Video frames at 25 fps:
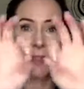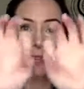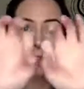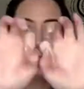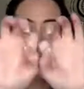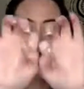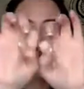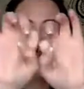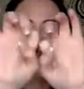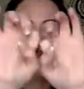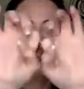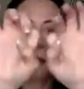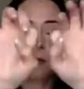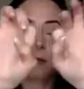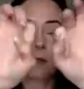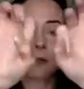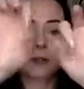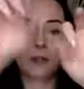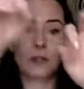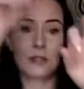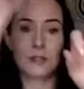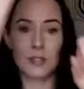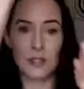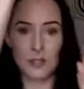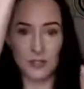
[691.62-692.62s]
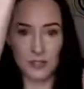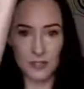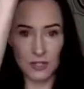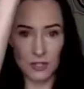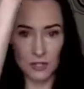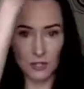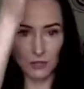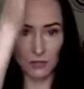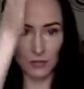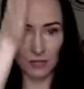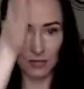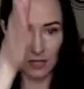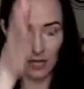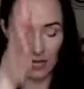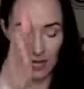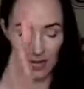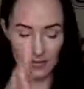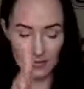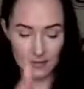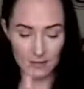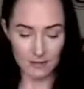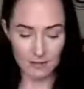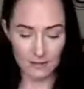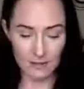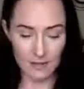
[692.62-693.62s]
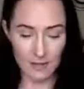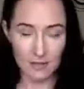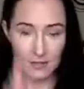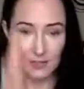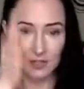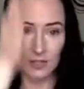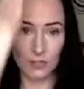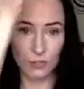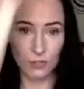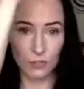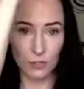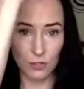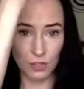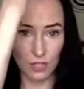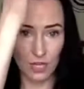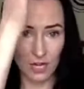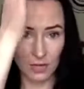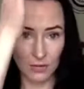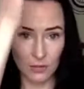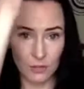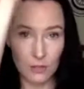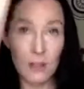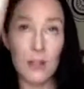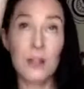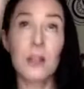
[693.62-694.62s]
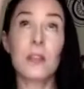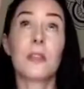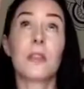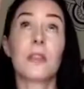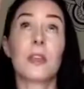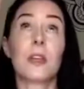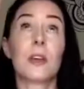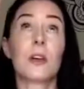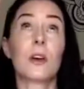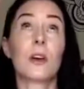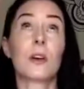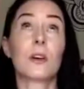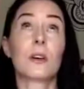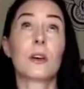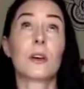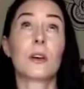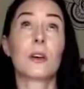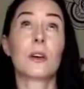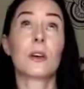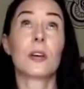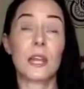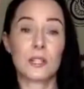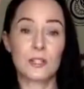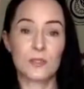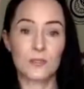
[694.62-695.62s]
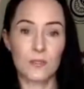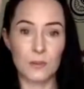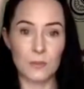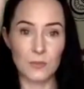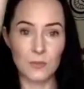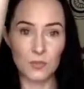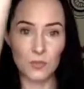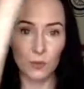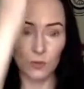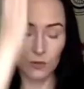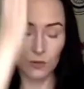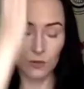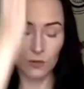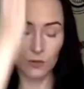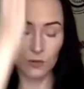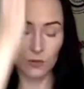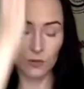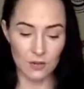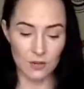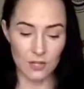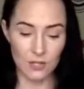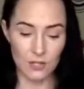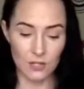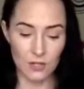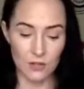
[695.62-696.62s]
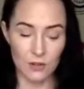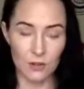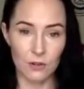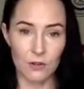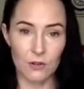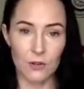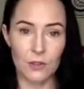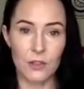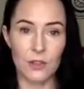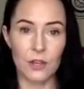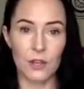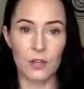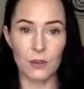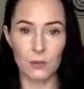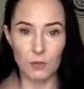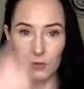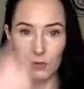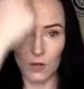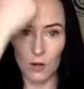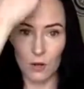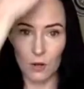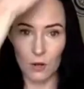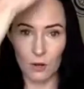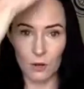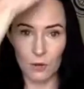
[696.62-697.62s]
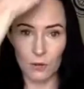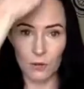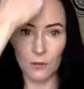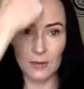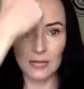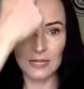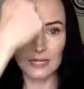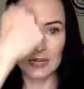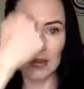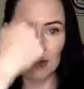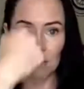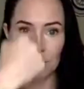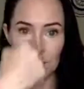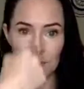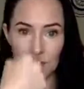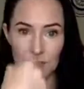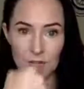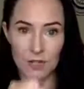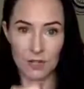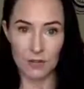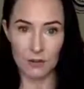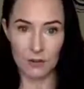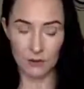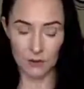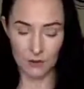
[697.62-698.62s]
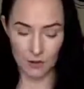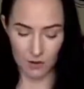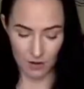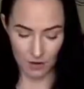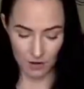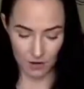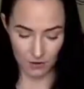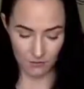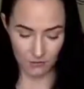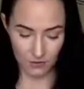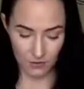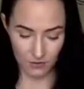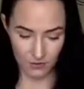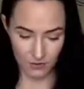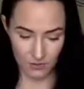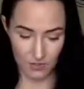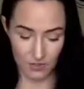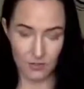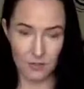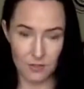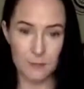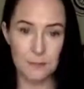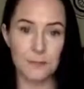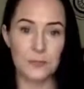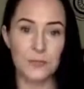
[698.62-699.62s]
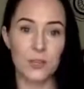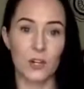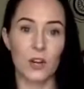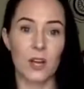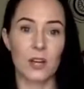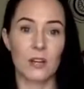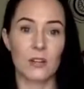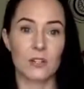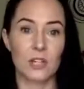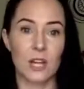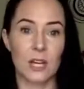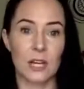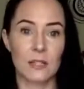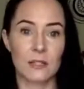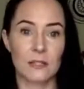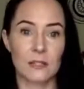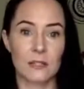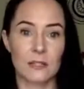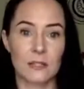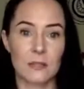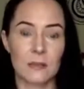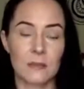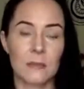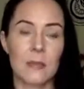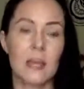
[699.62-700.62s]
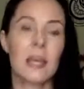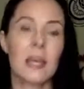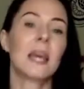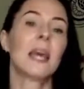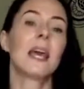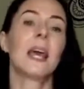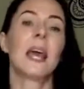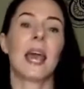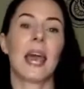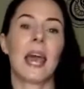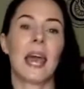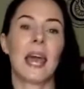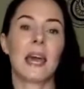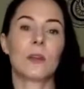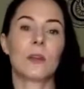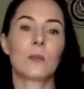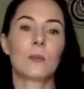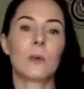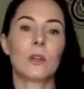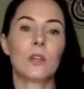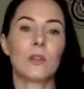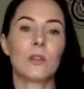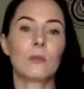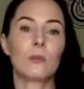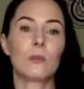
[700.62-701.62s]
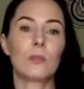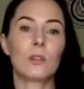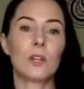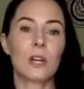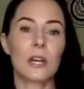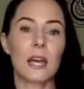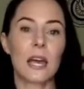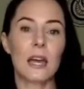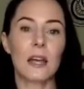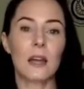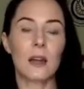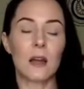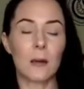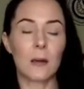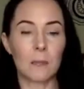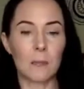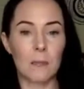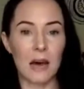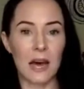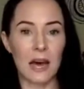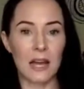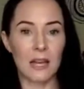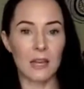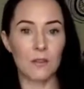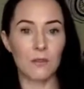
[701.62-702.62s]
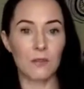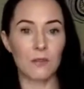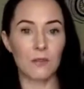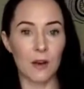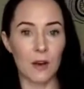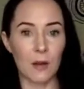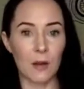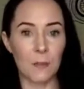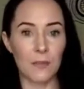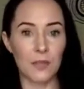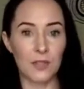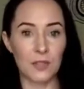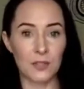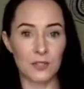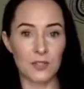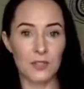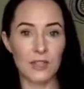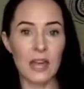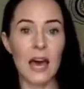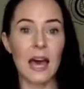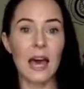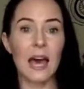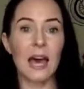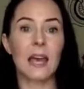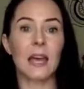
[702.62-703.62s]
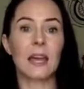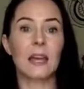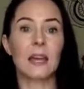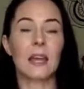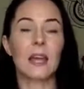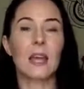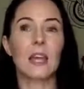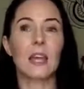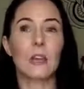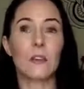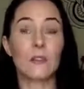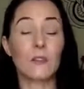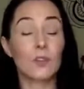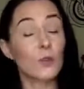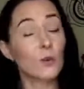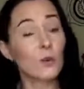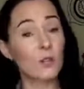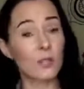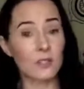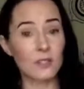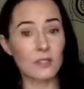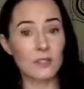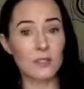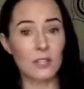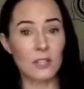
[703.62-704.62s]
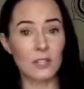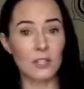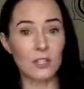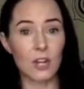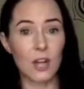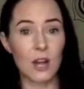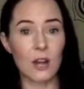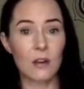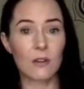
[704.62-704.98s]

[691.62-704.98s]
and they look, there's a central line, central channel that connects from source down into earth, that goes all the way down the center of your system, your energetic system. And when you look at a body from the side, if you could see